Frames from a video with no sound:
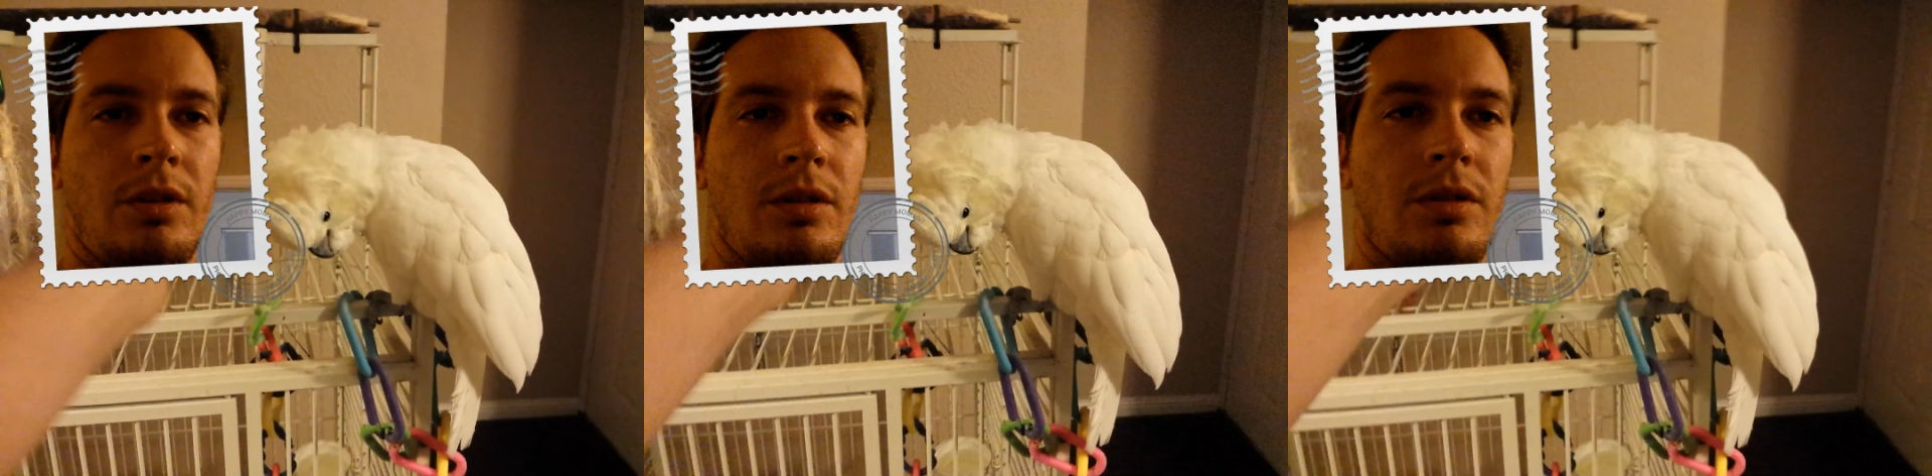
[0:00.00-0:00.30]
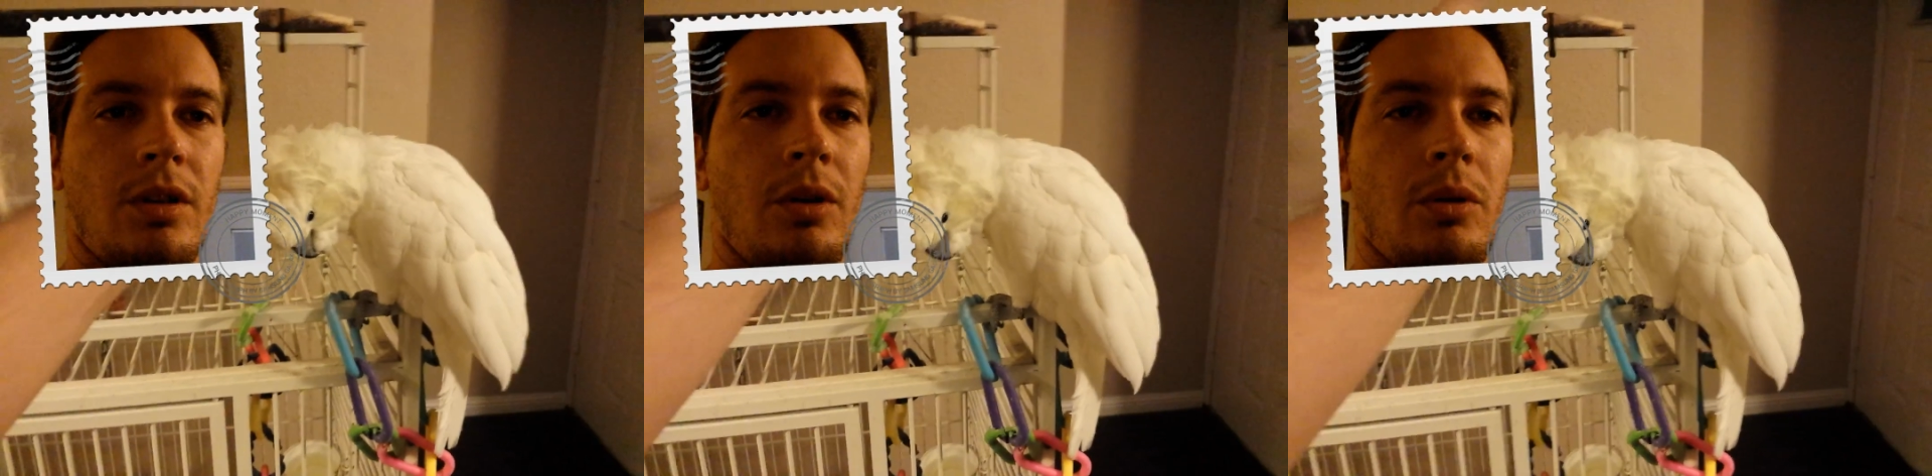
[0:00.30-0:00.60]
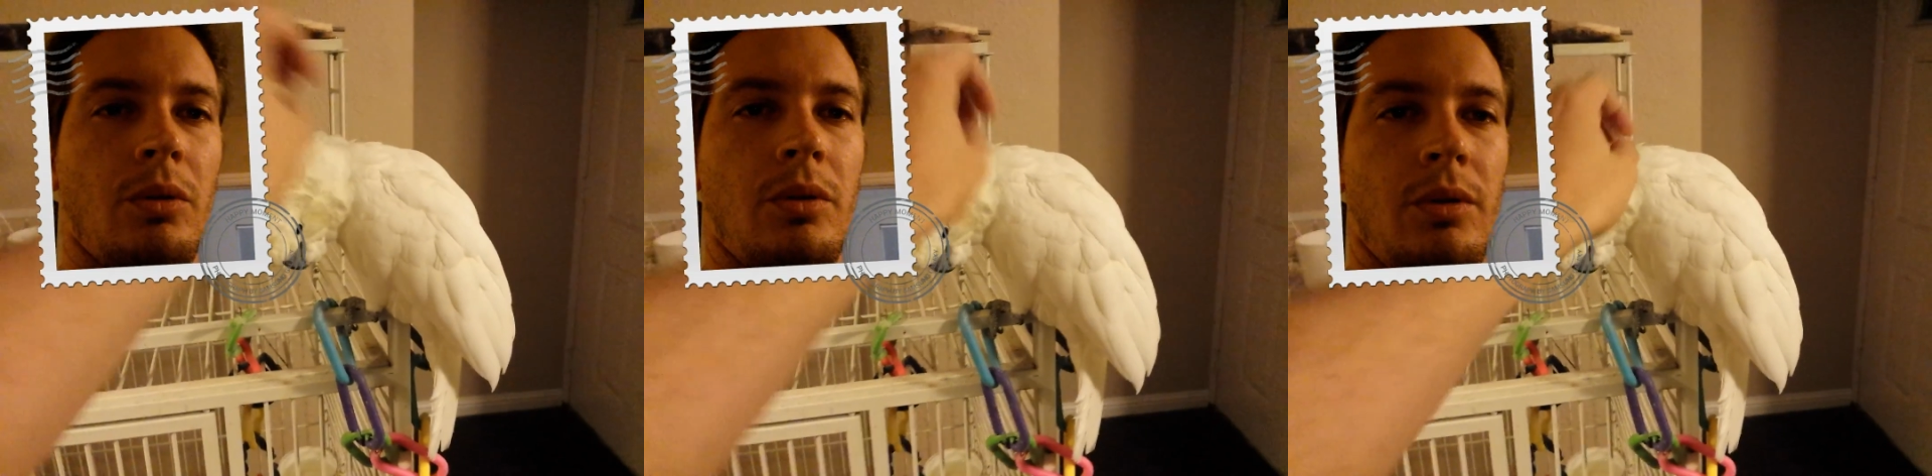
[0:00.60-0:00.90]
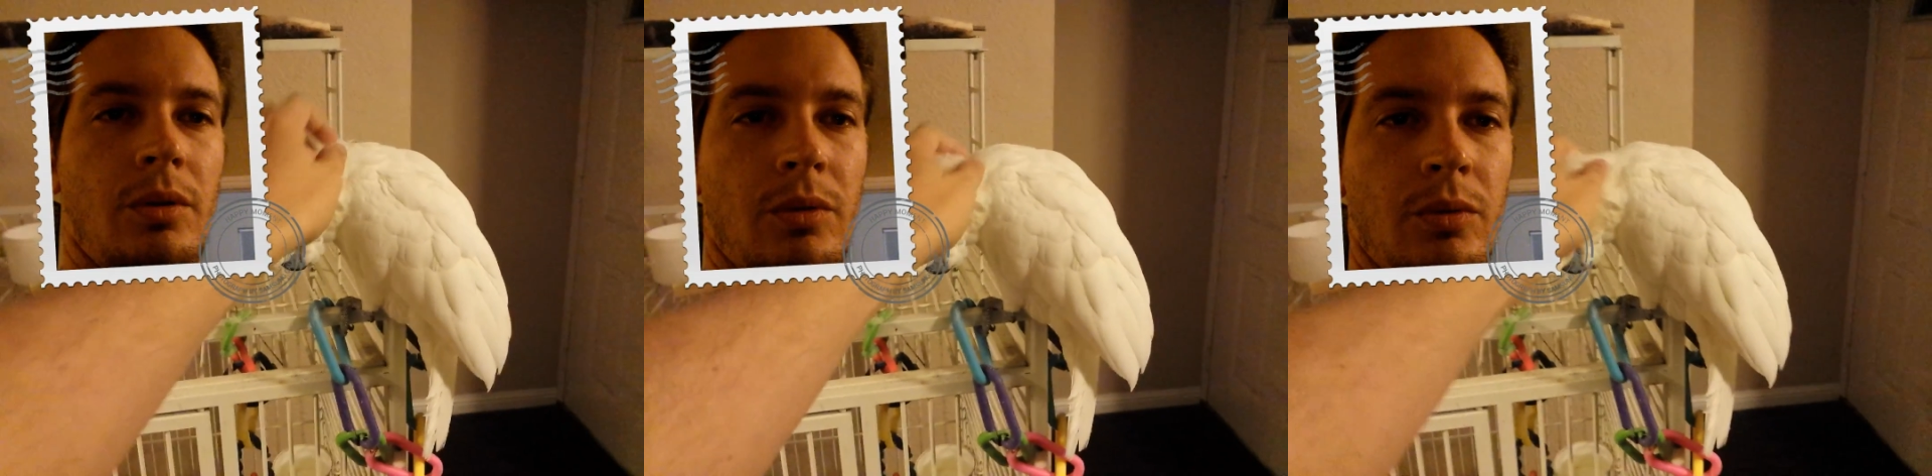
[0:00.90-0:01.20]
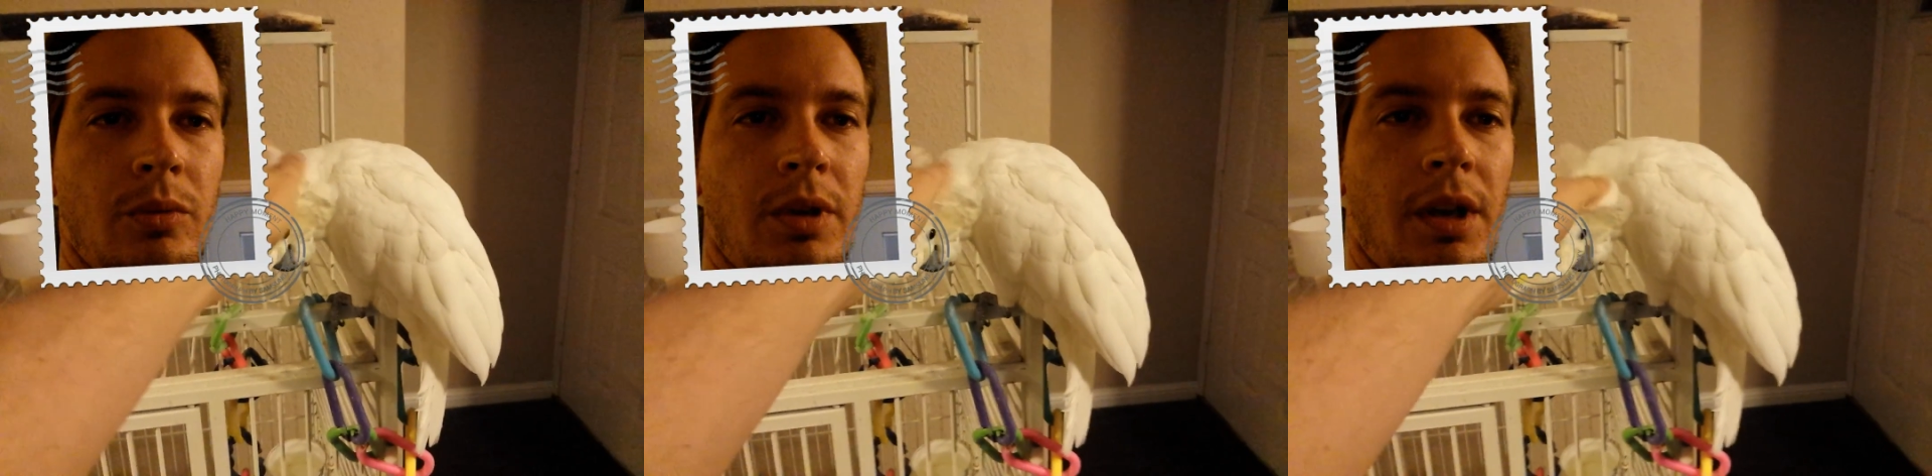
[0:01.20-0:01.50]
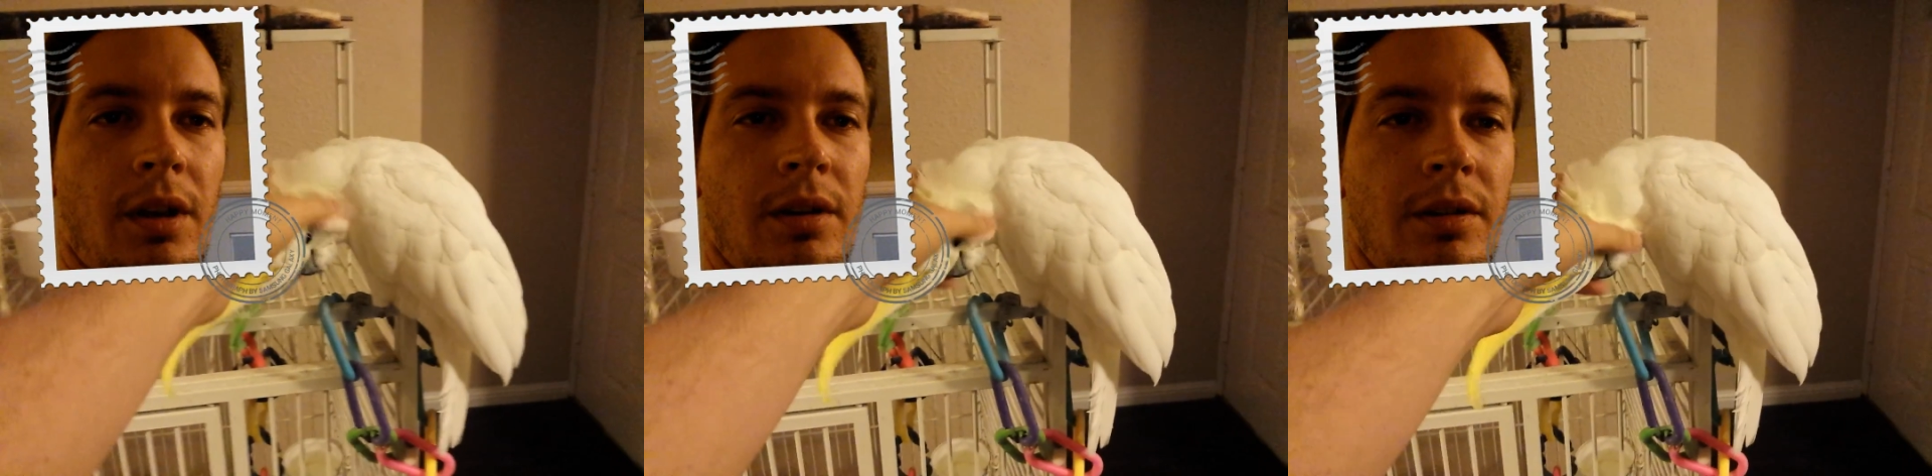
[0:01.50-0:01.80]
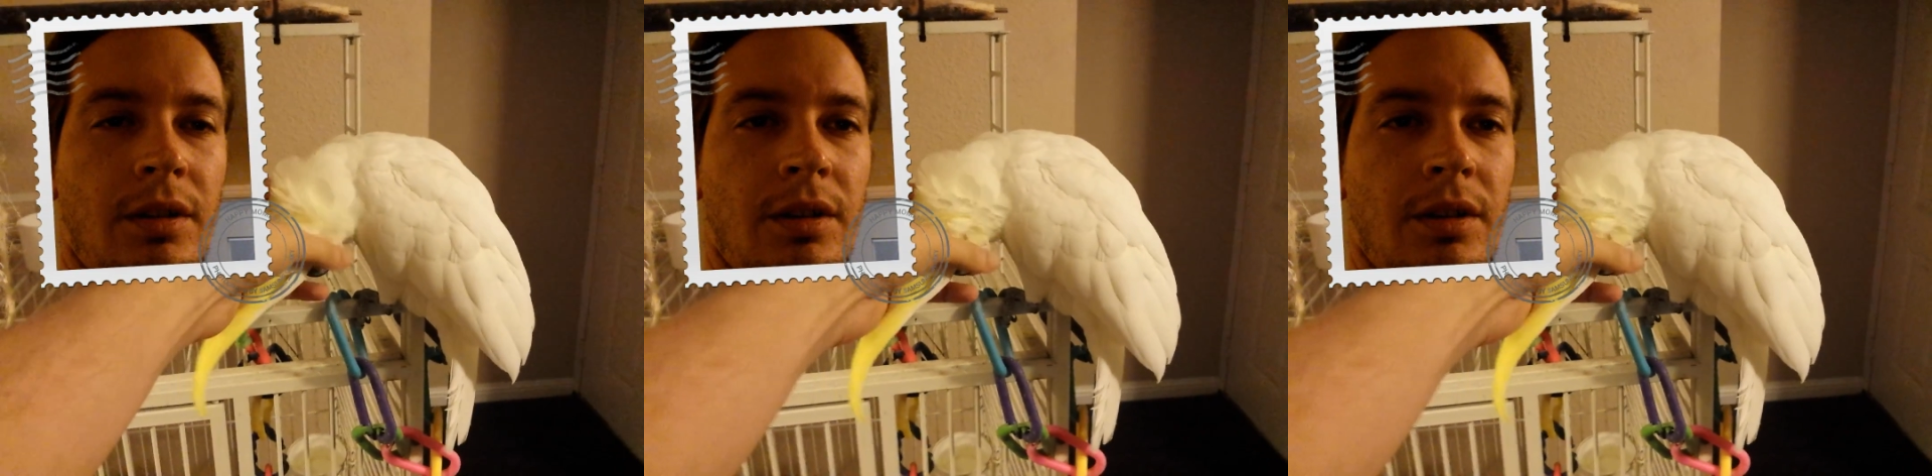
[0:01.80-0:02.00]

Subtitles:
So we had